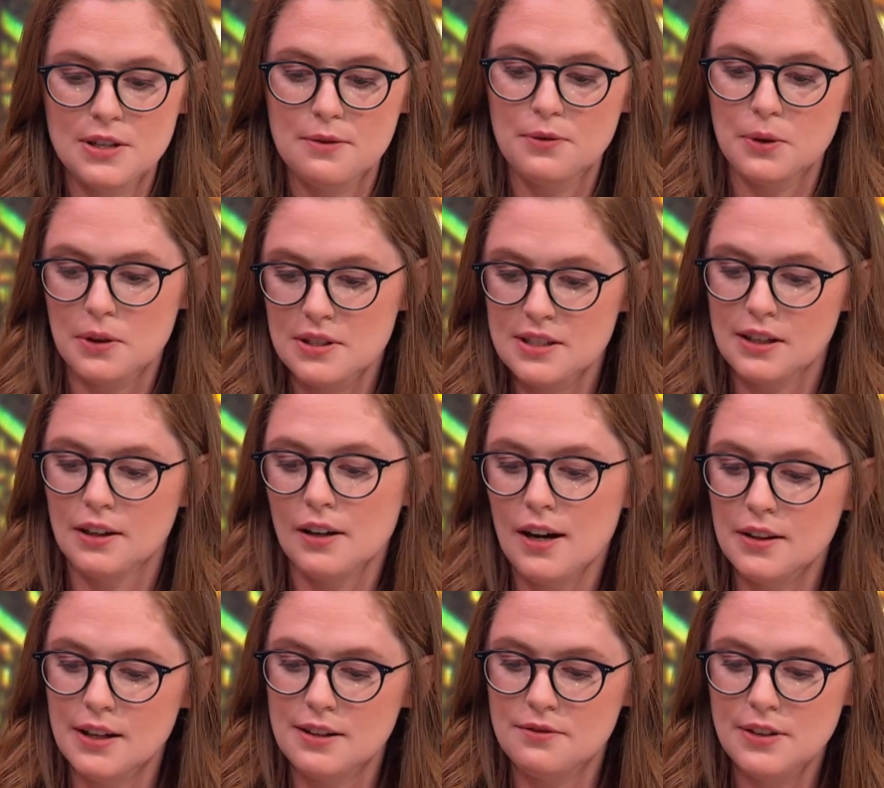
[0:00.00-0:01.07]
reason I'm focusing on
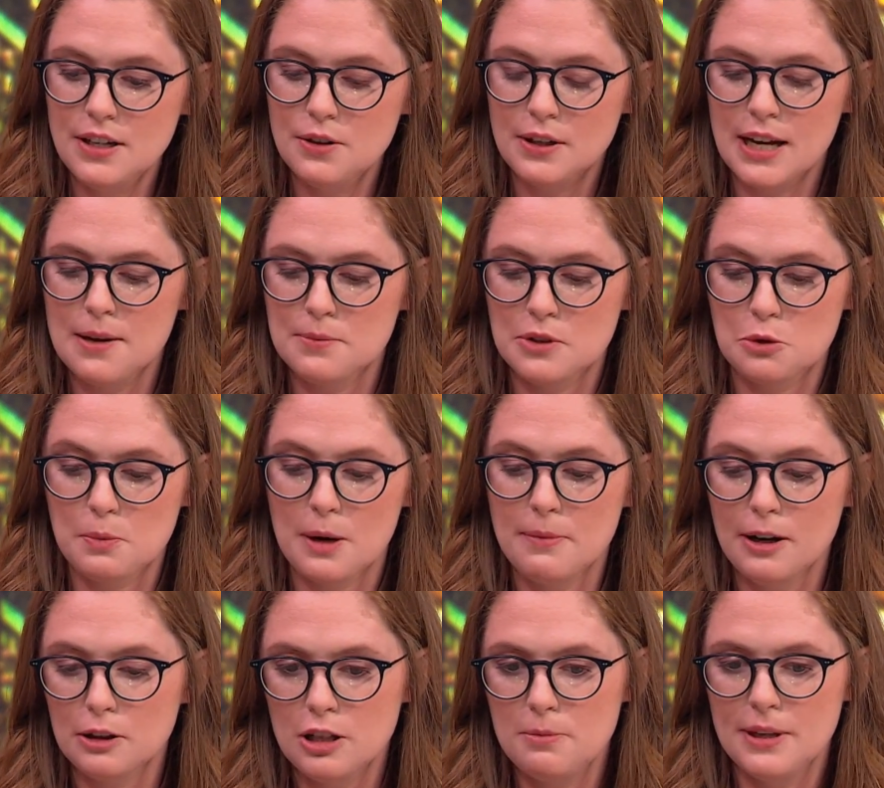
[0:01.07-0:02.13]
online video games is
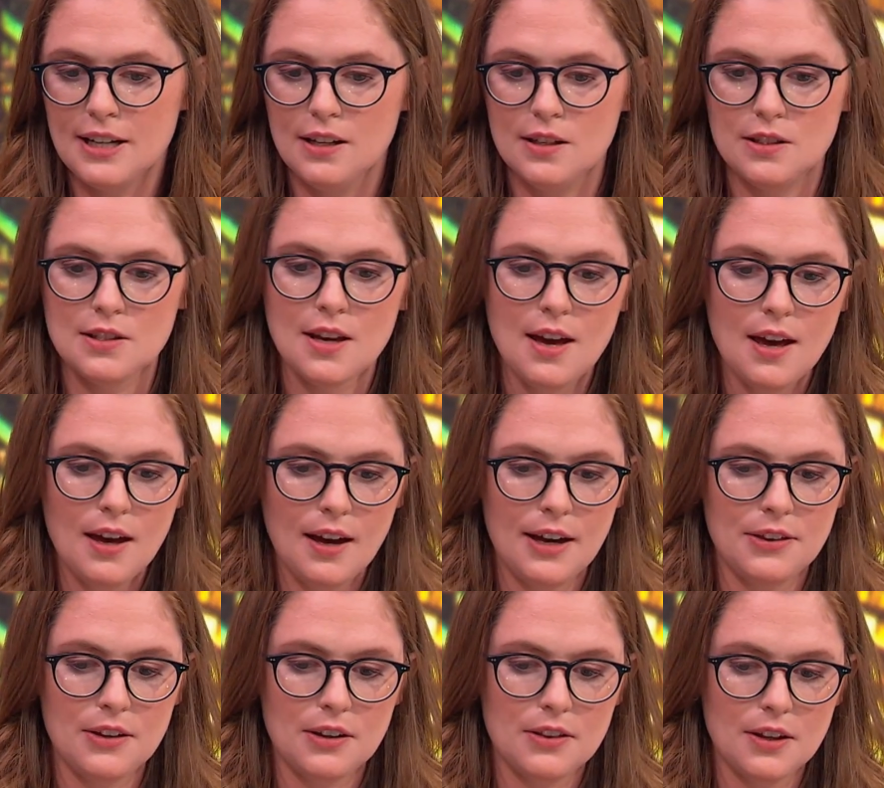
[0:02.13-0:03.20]
primarily because
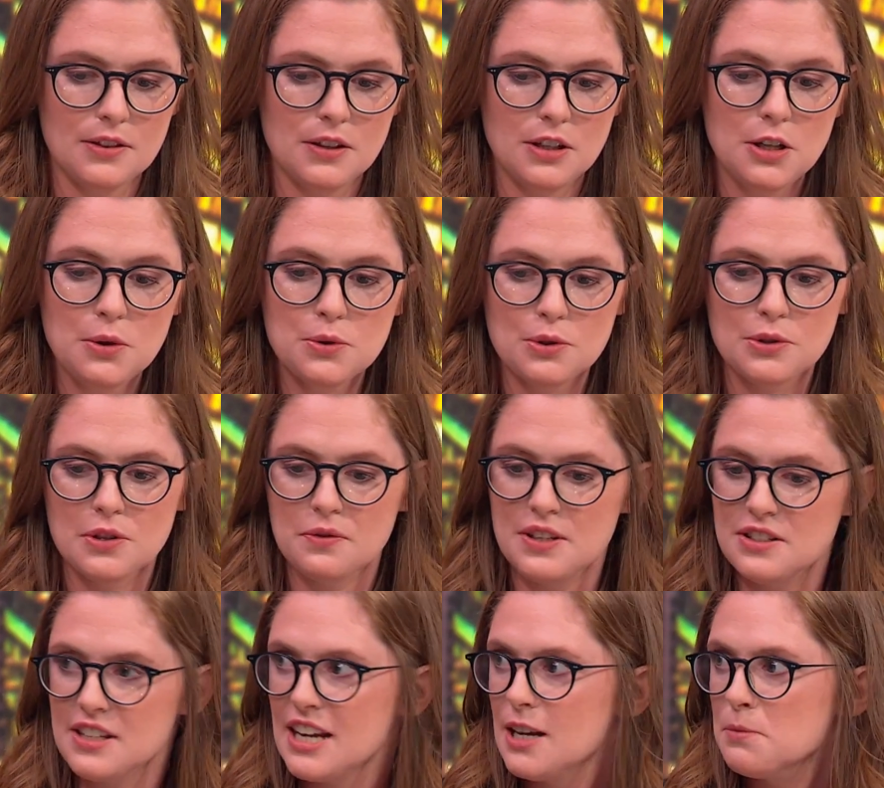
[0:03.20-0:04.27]
I think that the users of
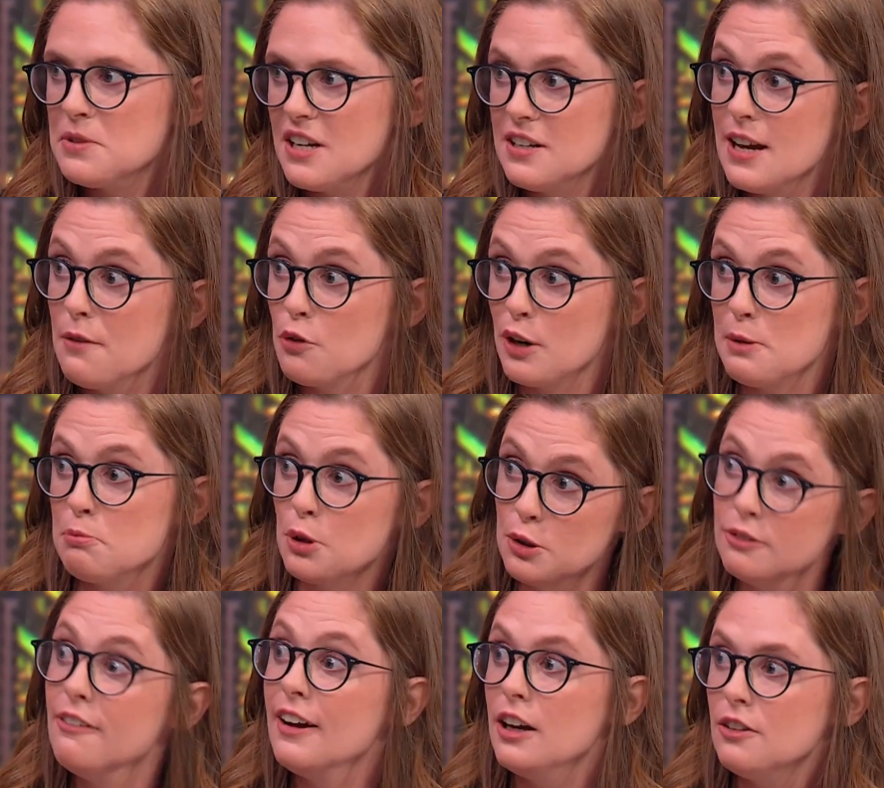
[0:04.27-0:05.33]
these games tend to have the right
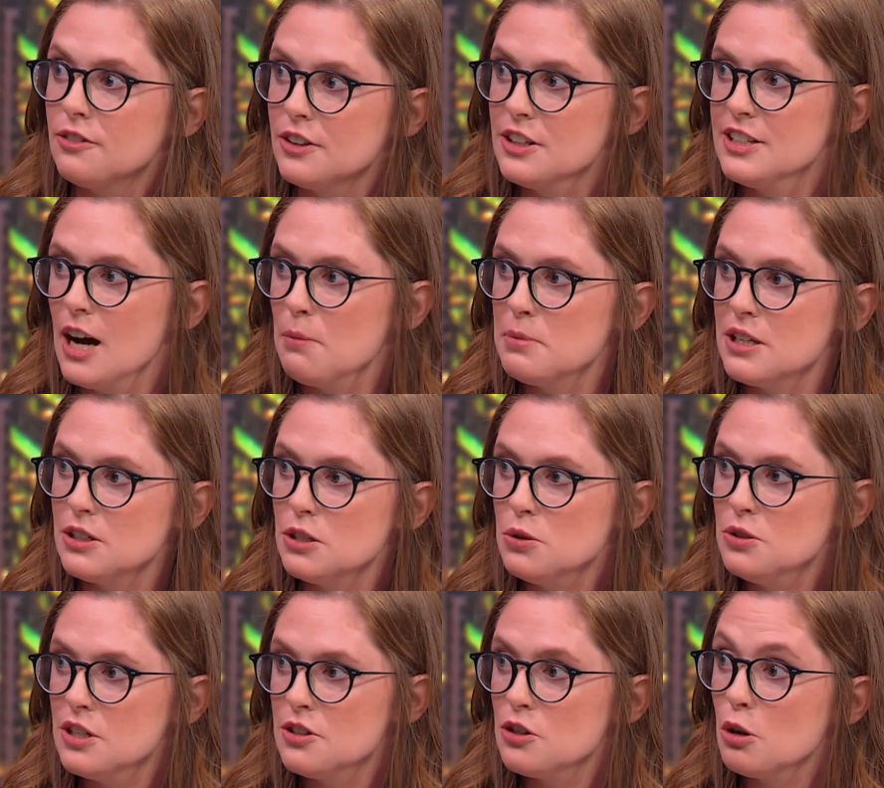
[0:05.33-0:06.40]
profile for adopting
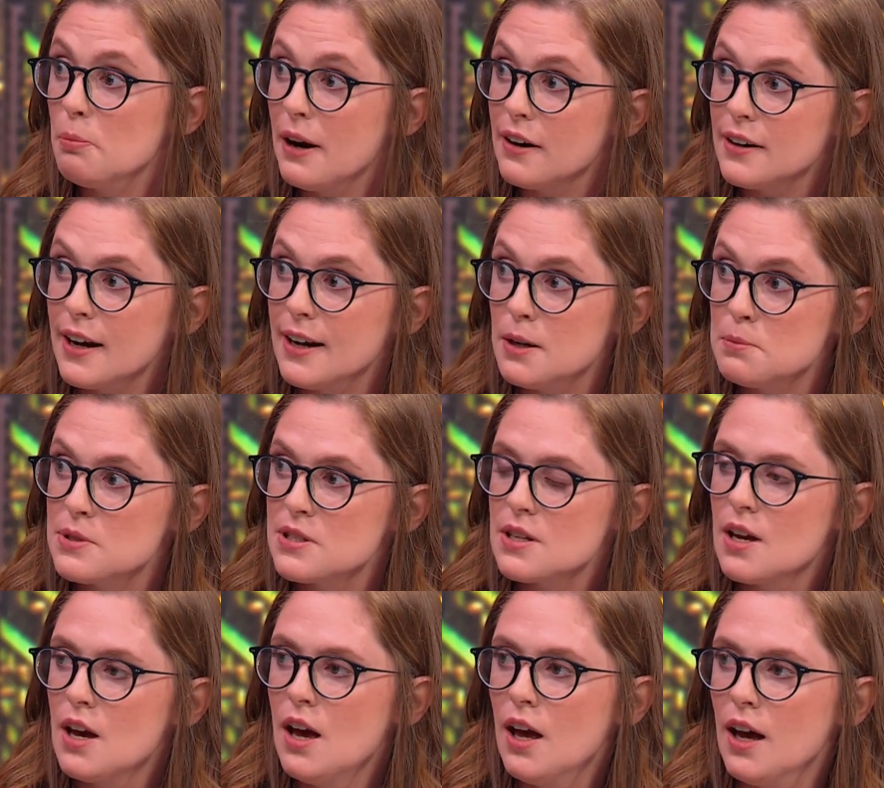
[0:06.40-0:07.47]
new digital paradigms.